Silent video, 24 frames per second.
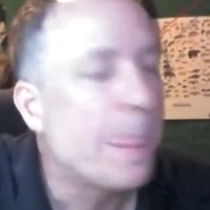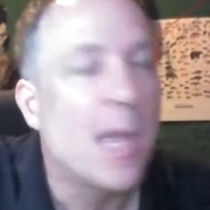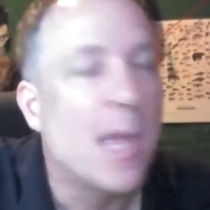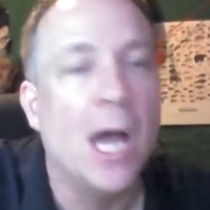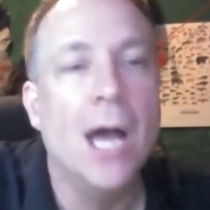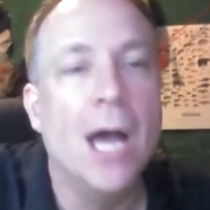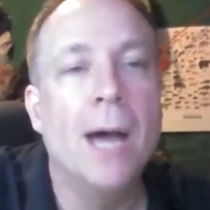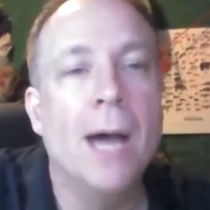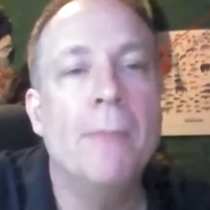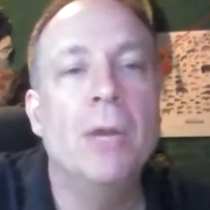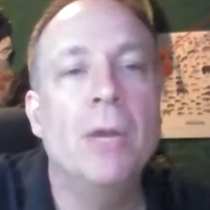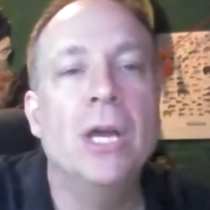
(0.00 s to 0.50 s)

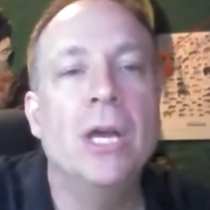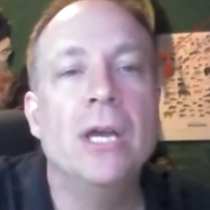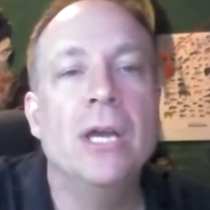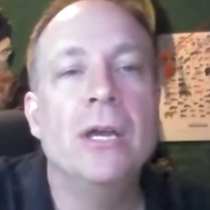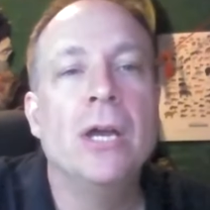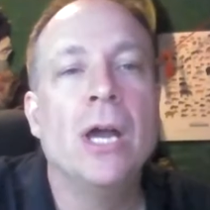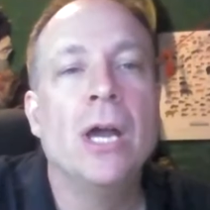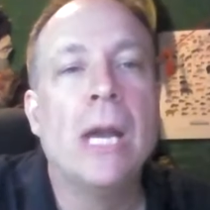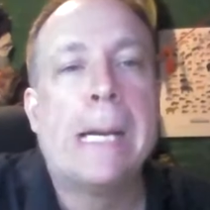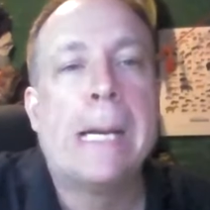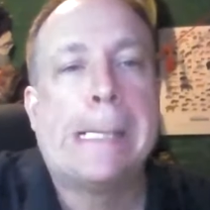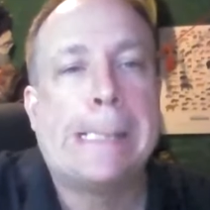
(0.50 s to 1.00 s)
Um,
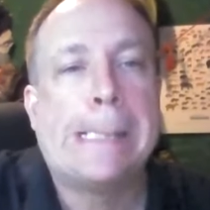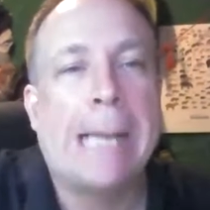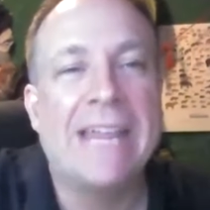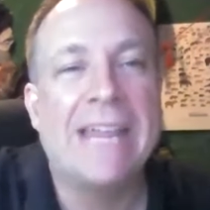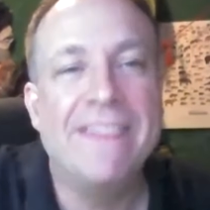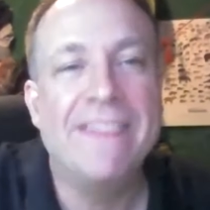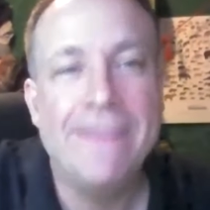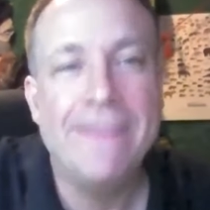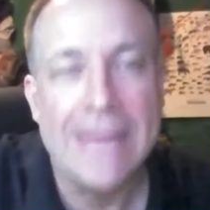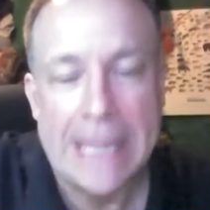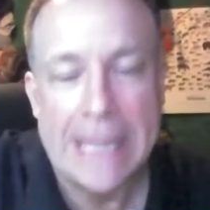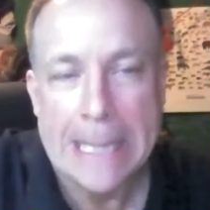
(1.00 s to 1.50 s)
I
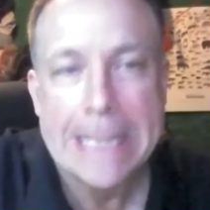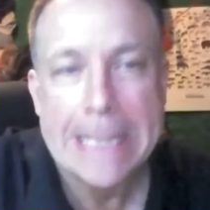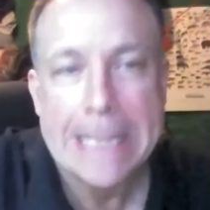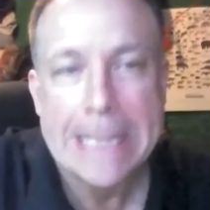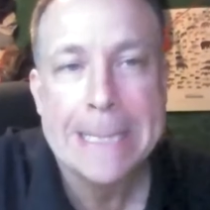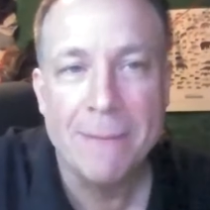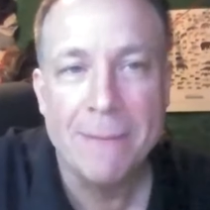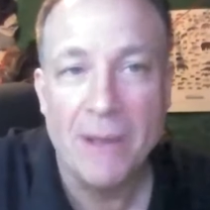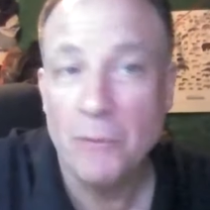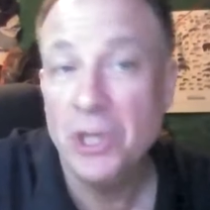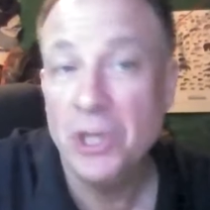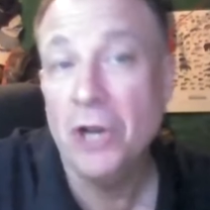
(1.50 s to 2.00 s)
think,
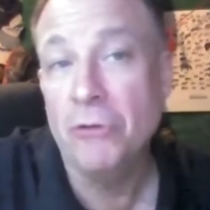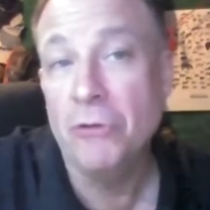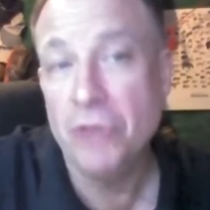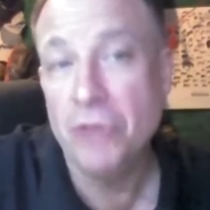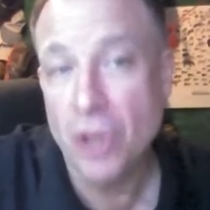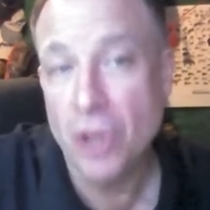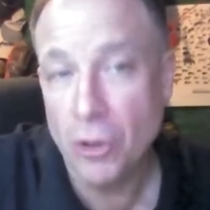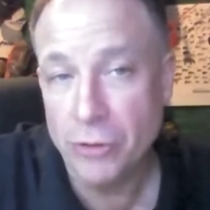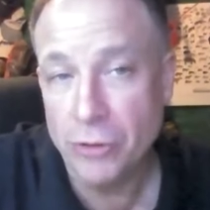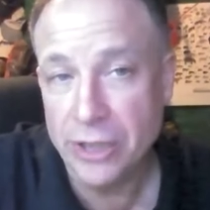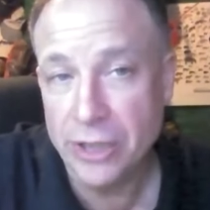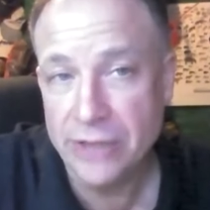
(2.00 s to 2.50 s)
and we don't
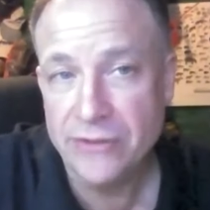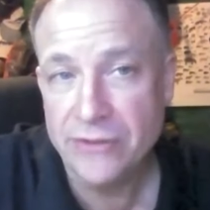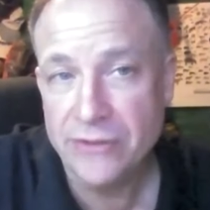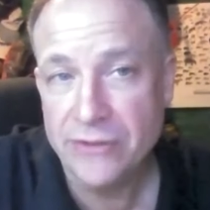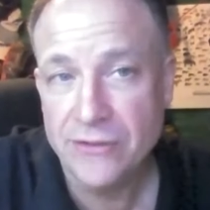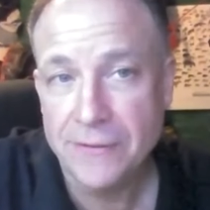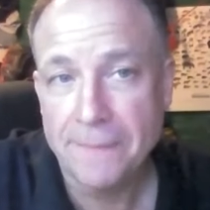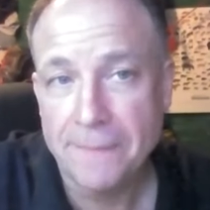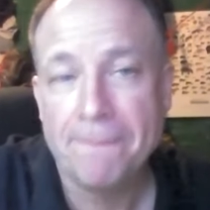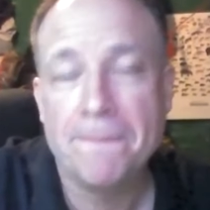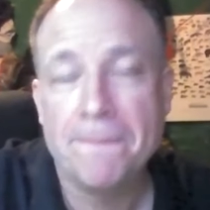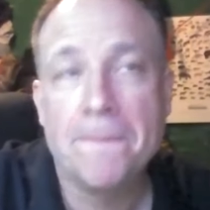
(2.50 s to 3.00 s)
know this,
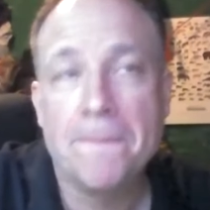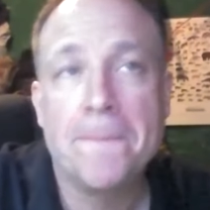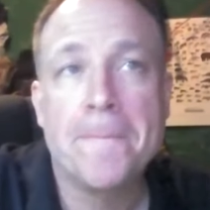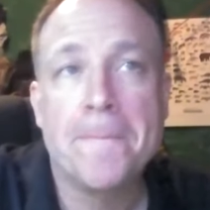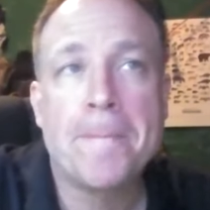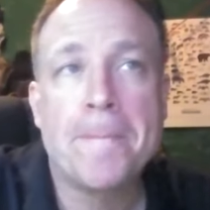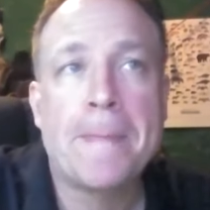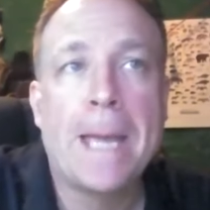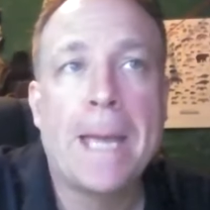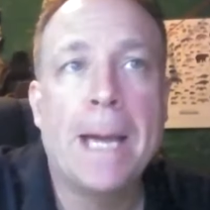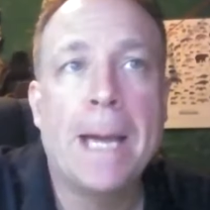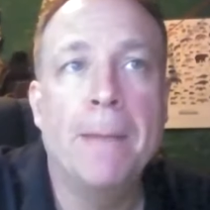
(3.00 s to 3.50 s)

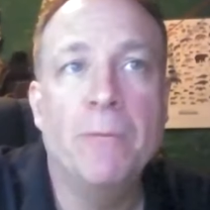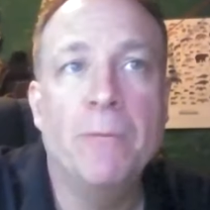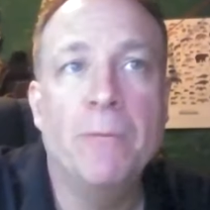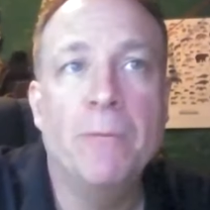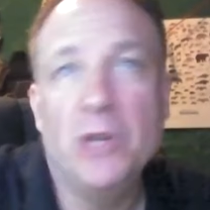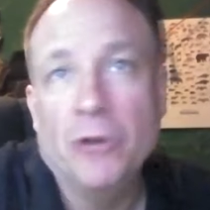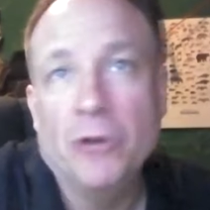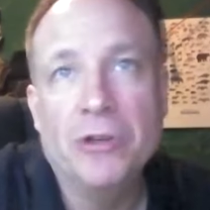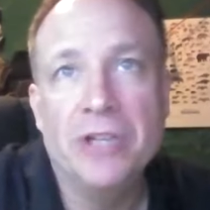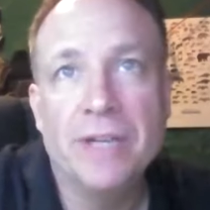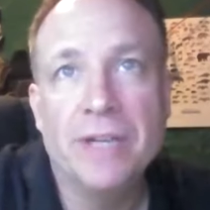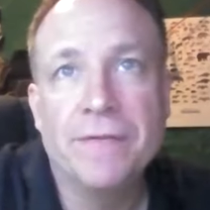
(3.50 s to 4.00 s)
um, we
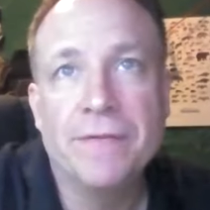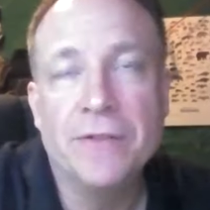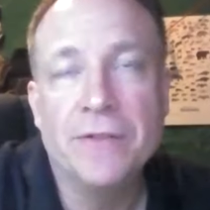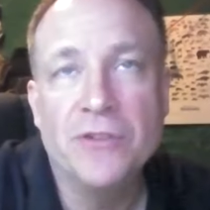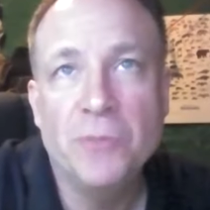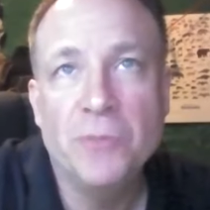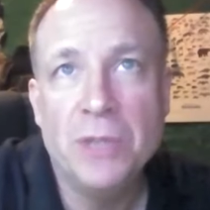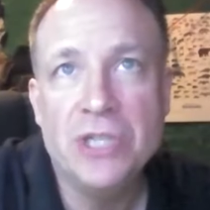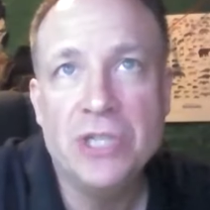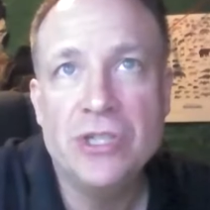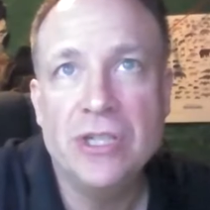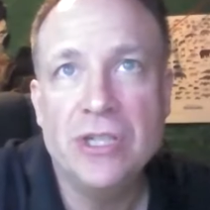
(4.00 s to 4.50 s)
know they're different
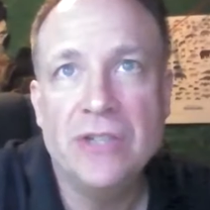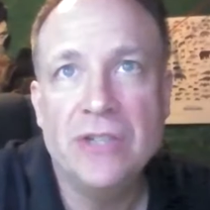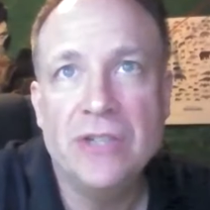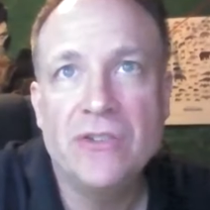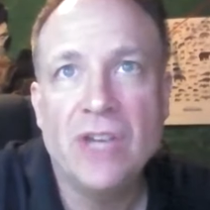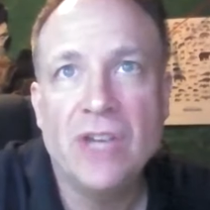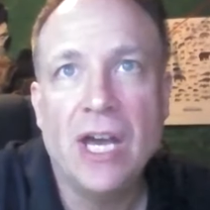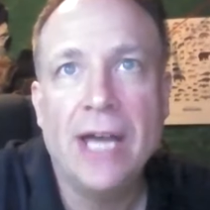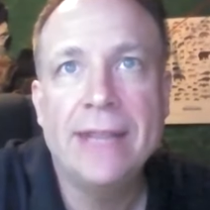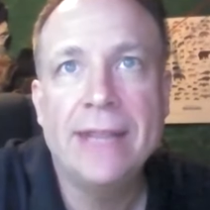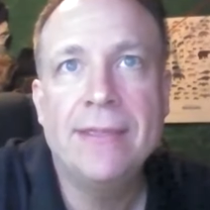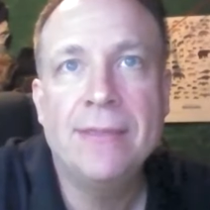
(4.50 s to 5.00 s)
species.
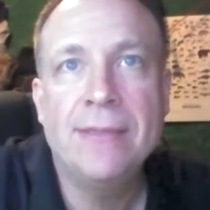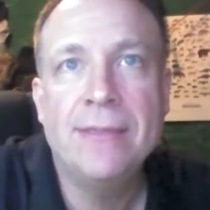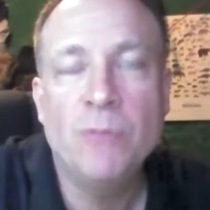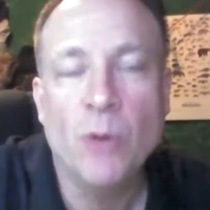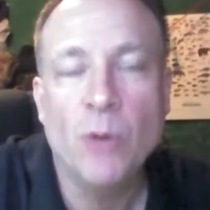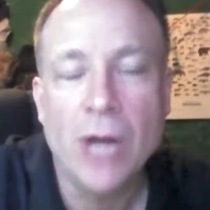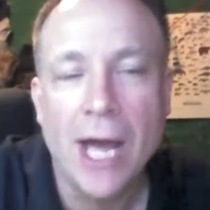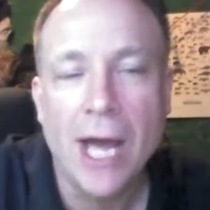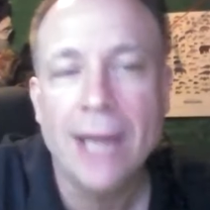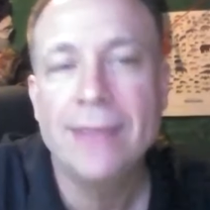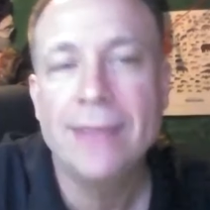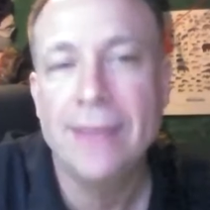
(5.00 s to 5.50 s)
I,
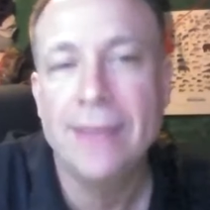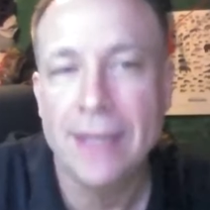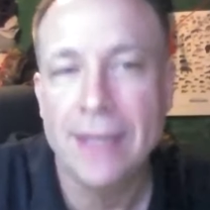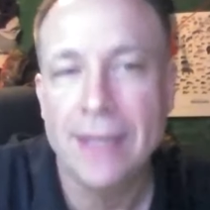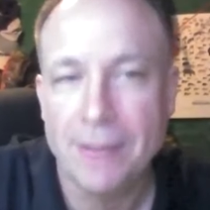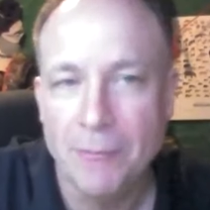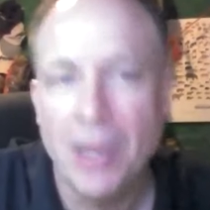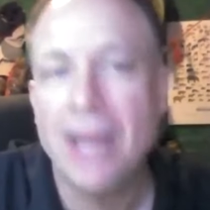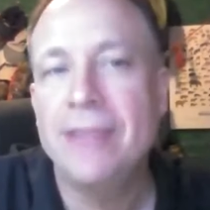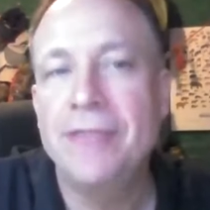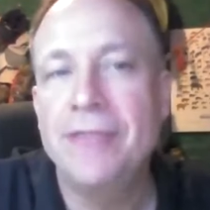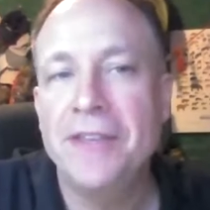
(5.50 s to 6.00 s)
what I think,
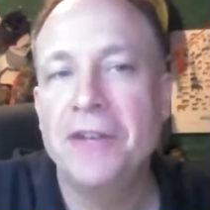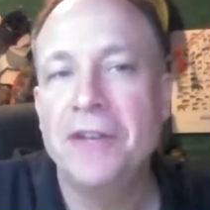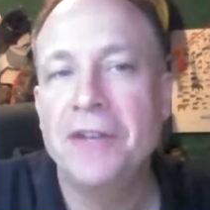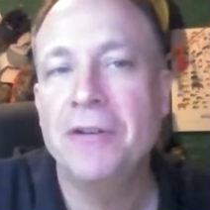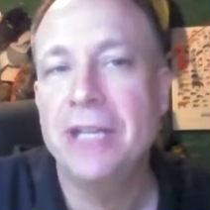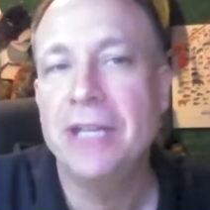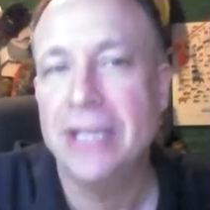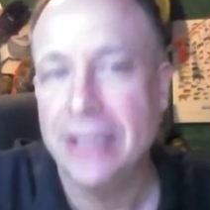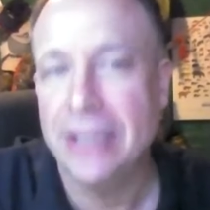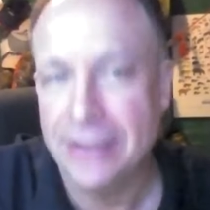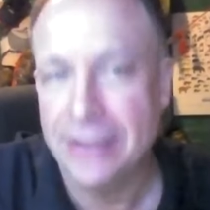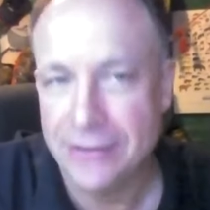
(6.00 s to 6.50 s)
my
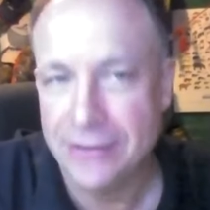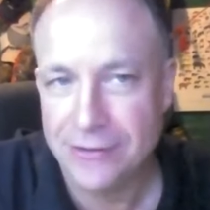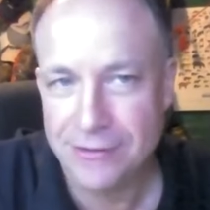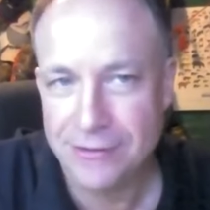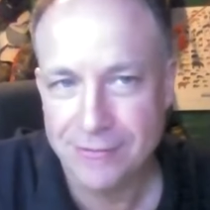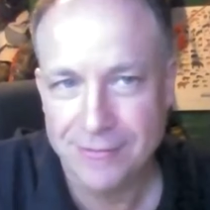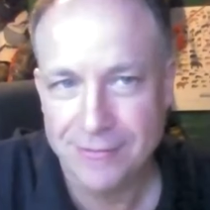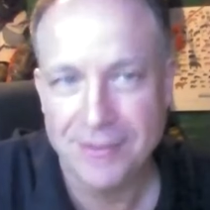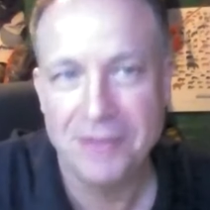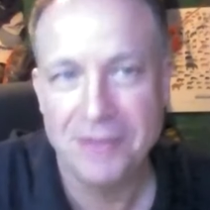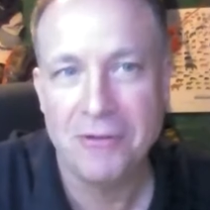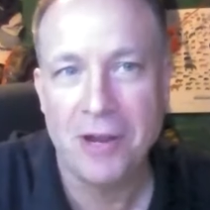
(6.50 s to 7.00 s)
theory is,
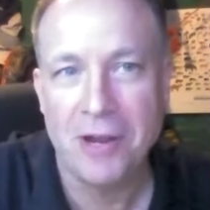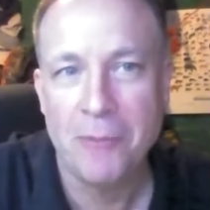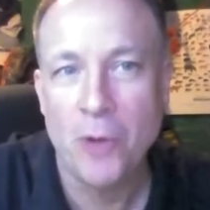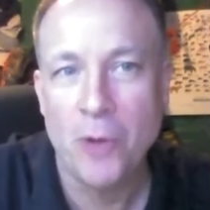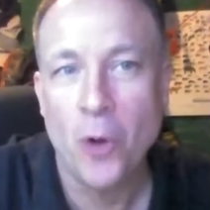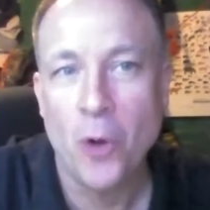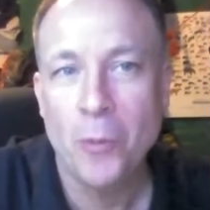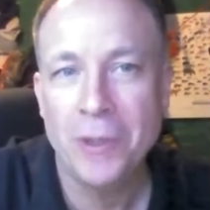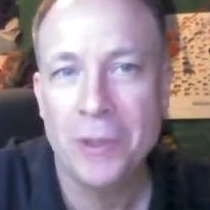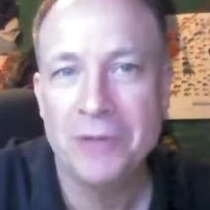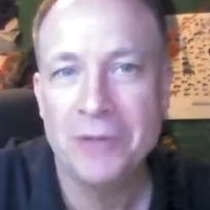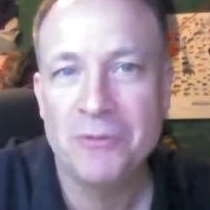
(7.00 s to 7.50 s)
and I'm
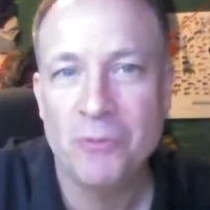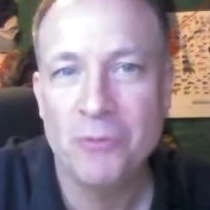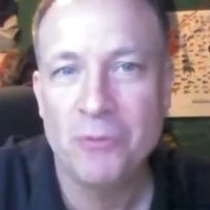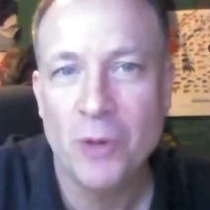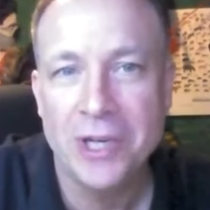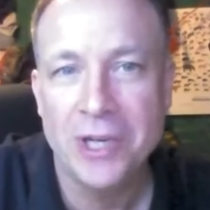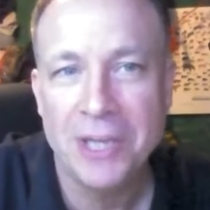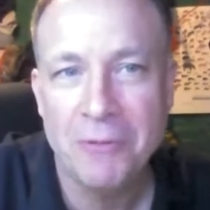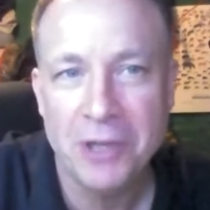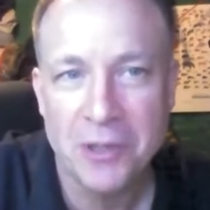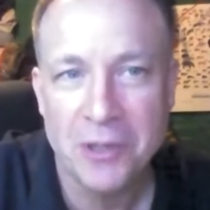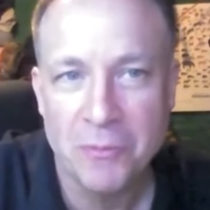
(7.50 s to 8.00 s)
hoping one
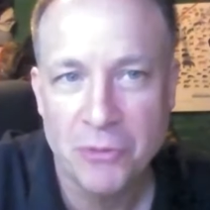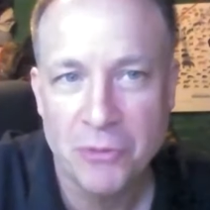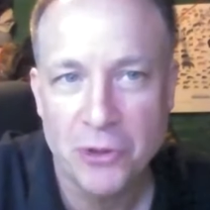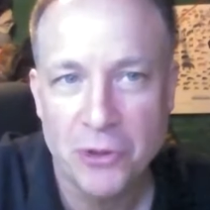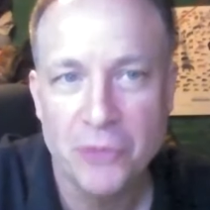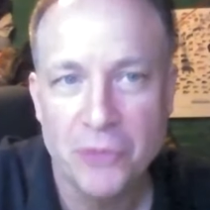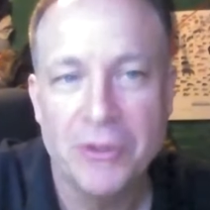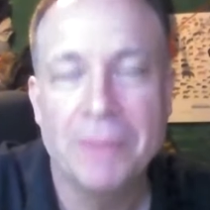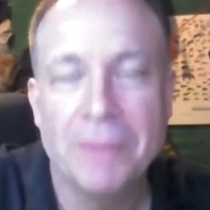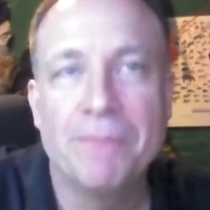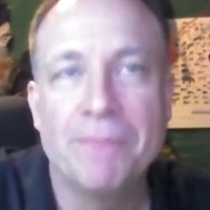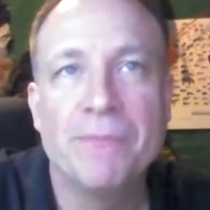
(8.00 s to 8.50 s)
day we can
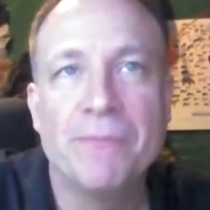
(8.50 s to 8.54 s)
prove it.